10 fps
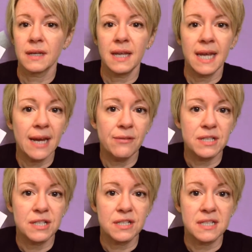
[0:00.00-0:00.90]
Here
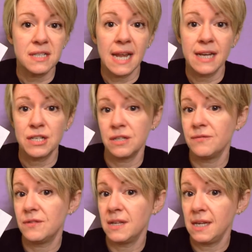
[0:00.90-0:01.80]
is just a selection
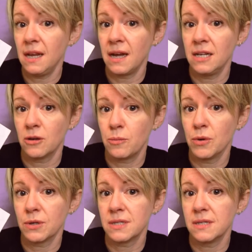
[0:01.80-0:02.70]
of the Lilac
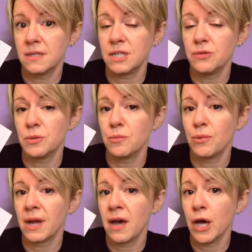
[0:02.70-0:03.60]
books that children
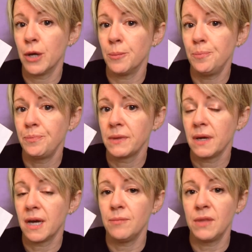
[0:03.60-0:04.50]
bring home.
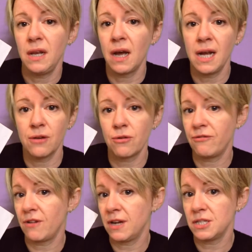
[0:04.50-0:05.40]
The Lilac
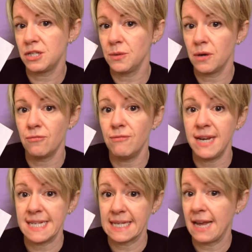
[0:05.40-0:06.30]
refers to a
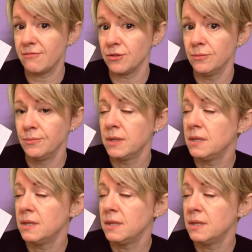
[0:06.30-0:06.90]
reading level.